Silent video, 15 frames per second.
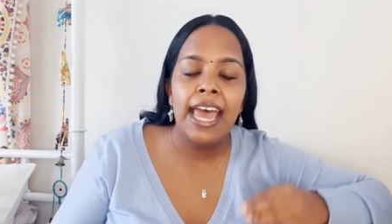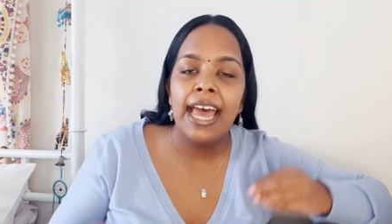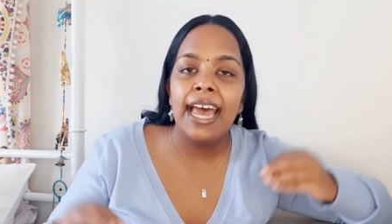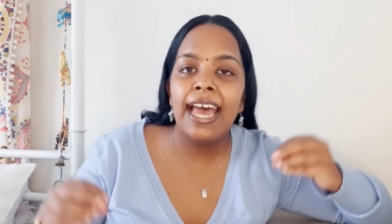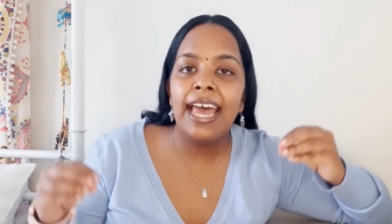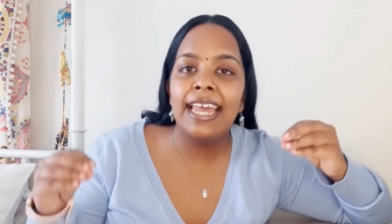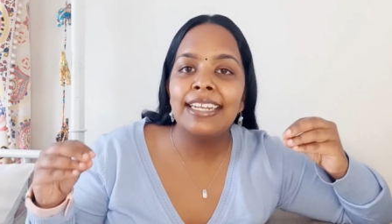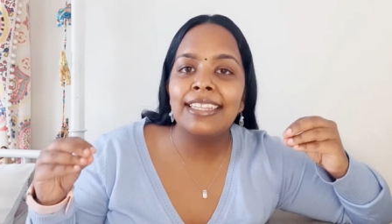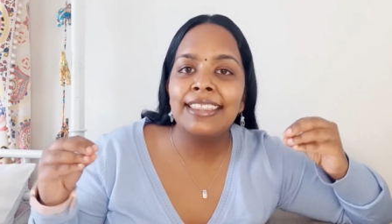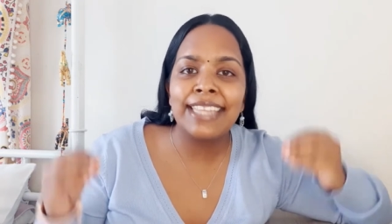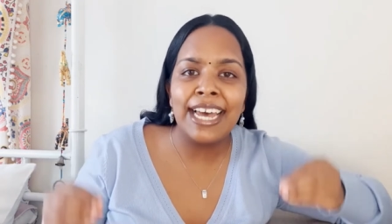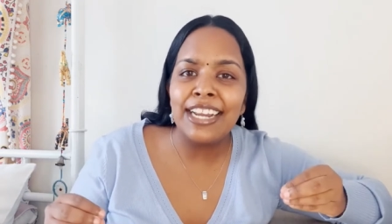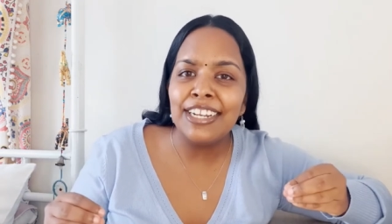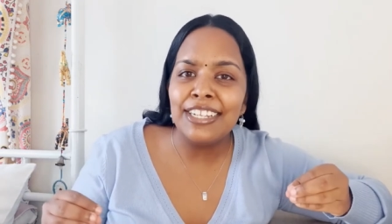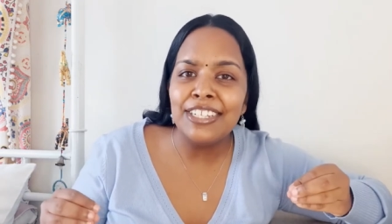And
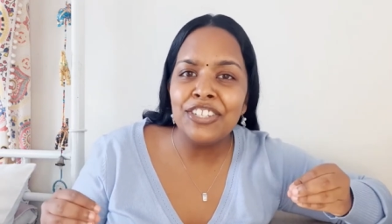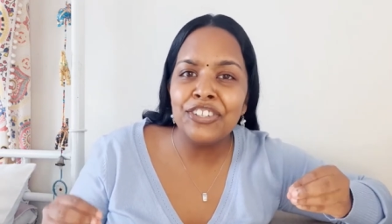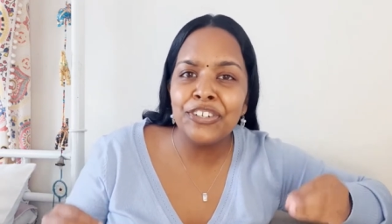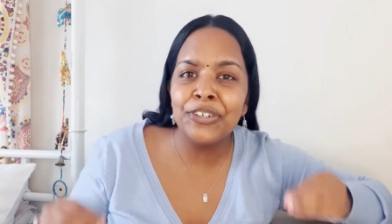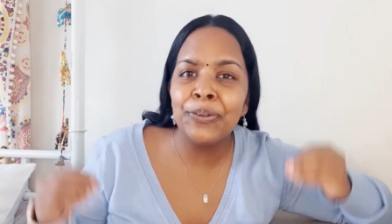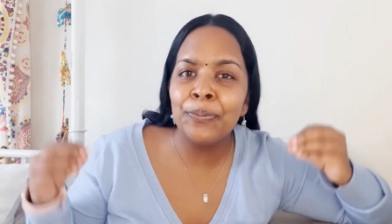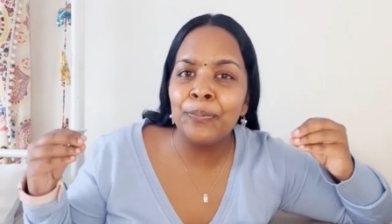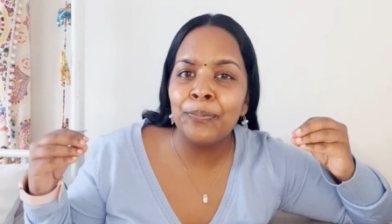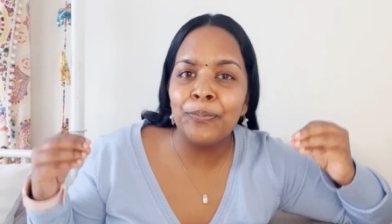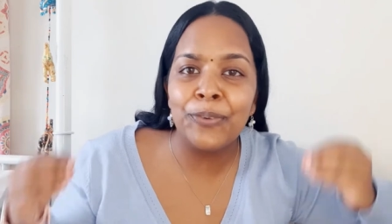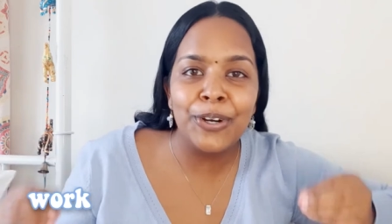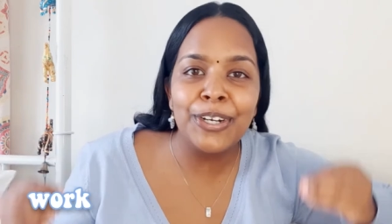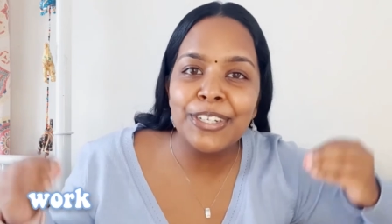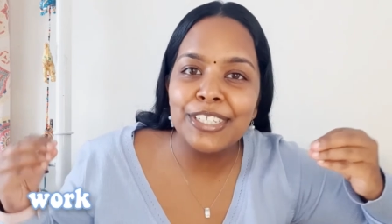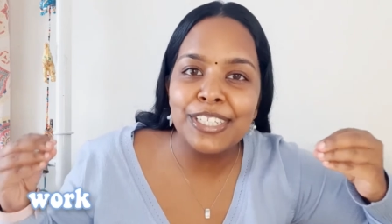that is to
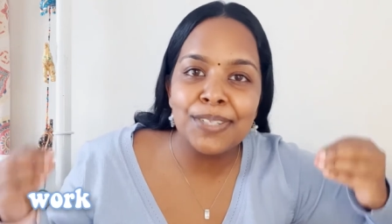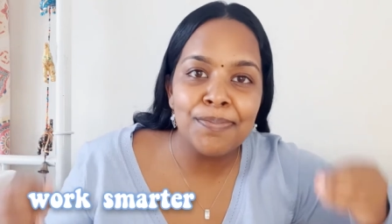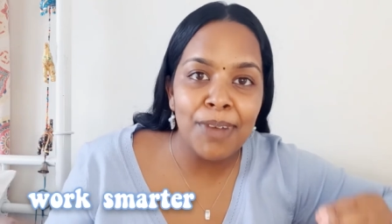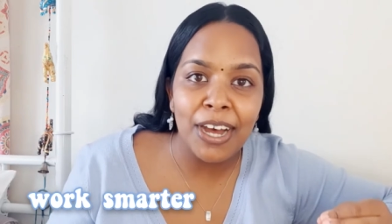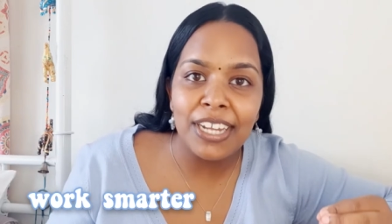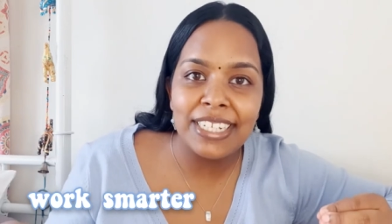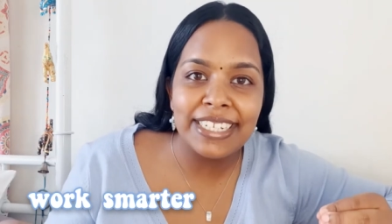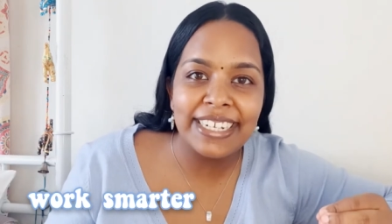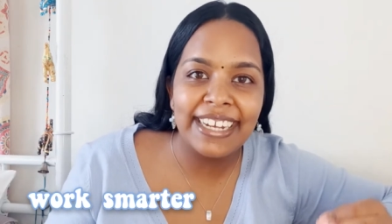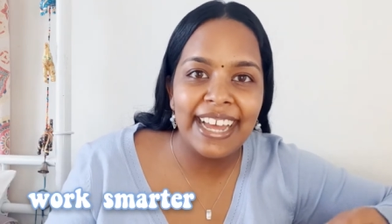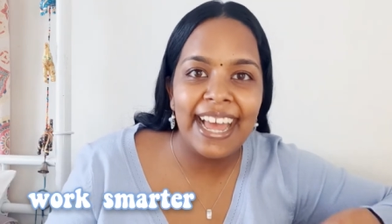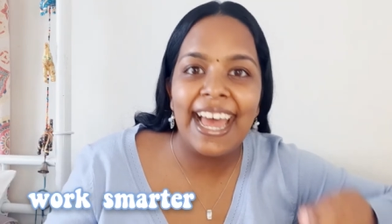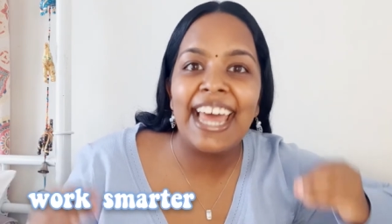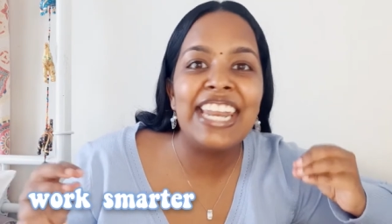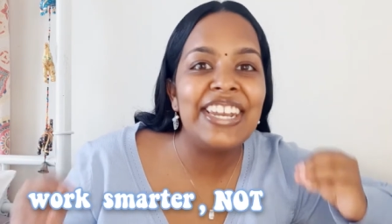work smarter
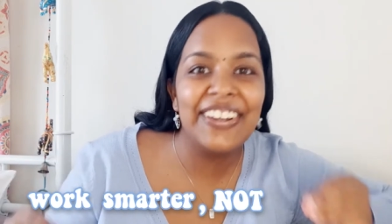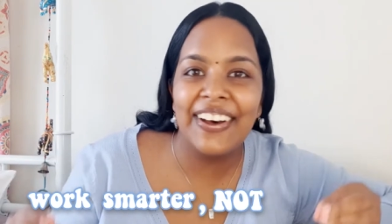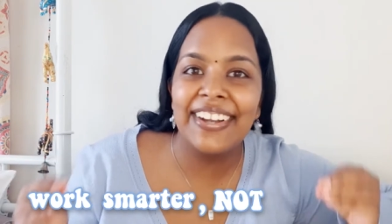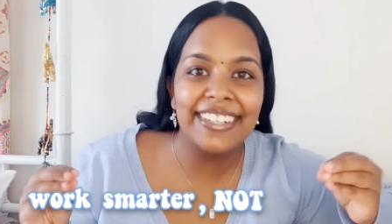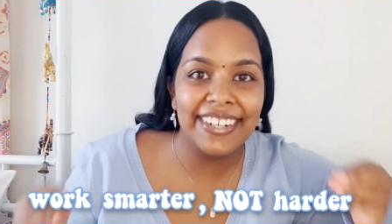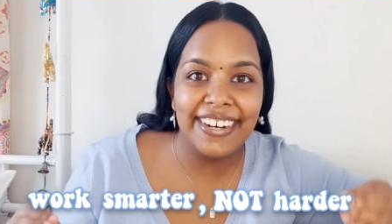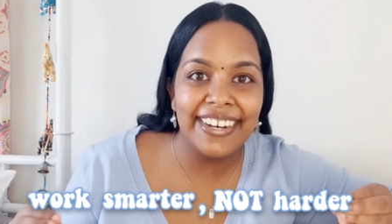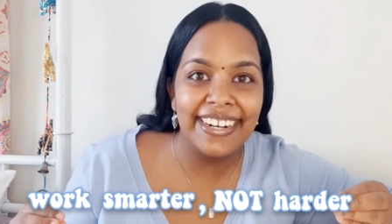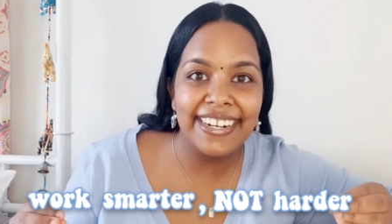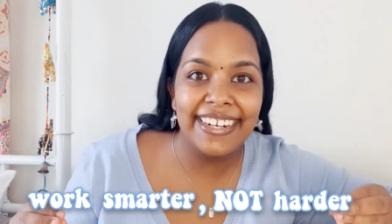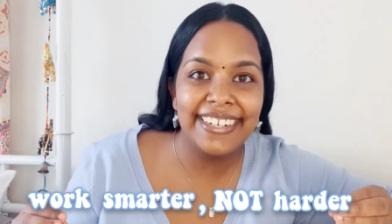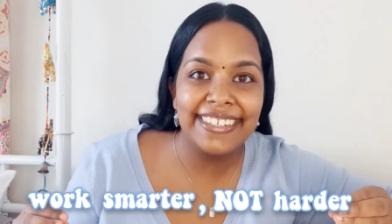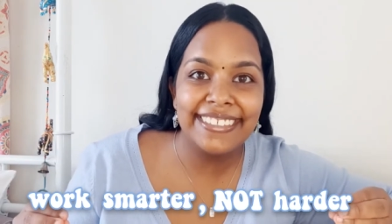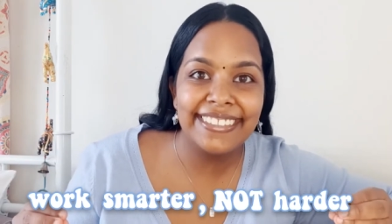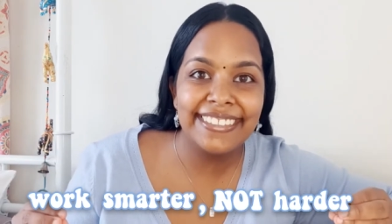and not harder.